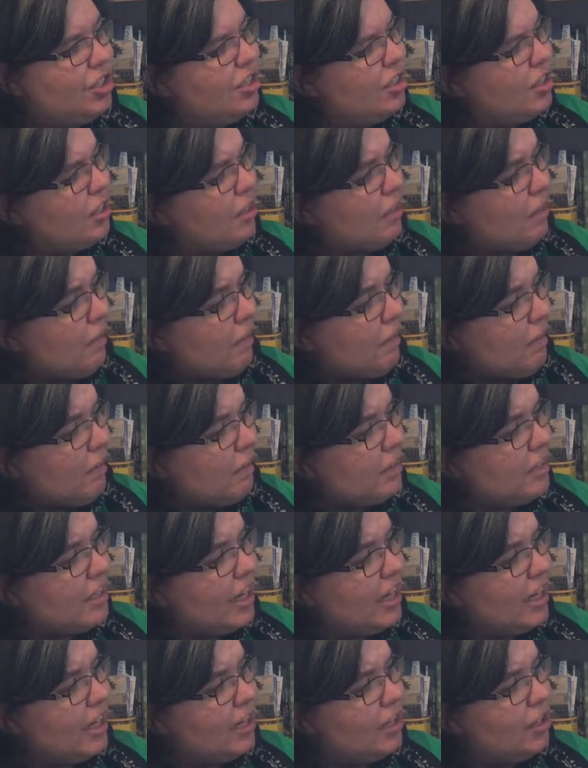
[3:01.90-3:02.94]

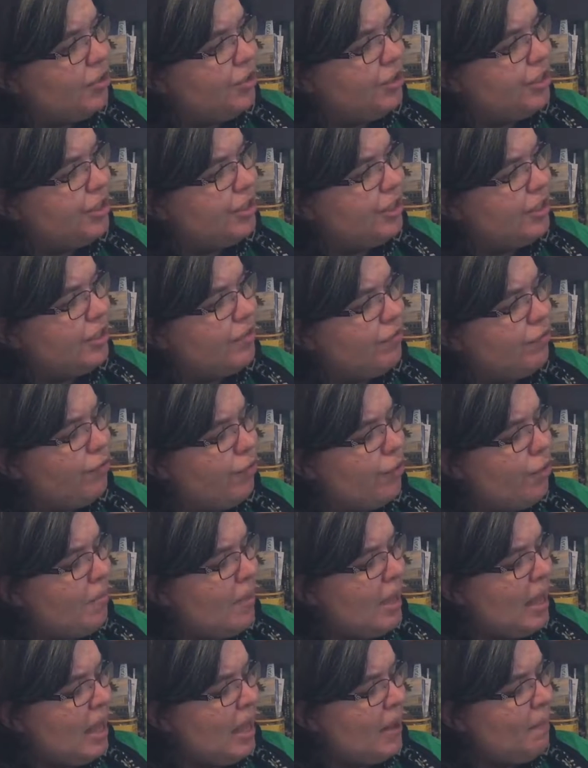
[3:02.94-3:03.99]
Jalaluddin,
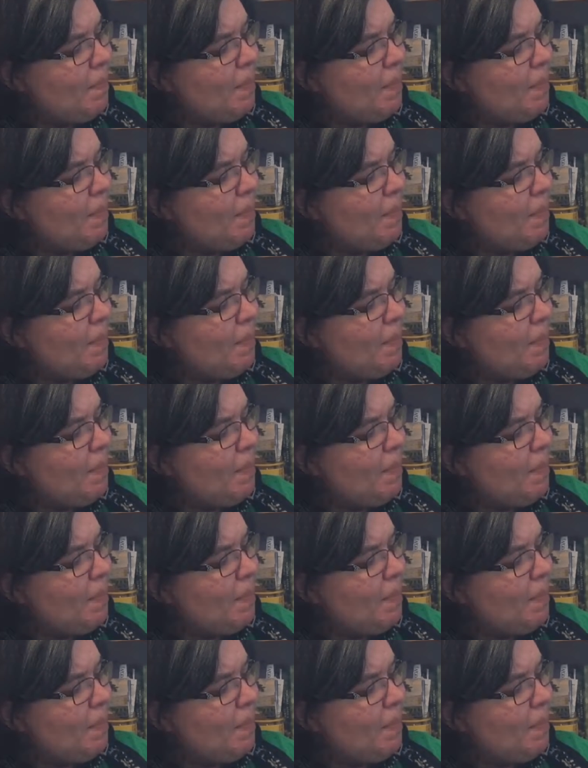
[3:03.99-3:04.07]
Rumi.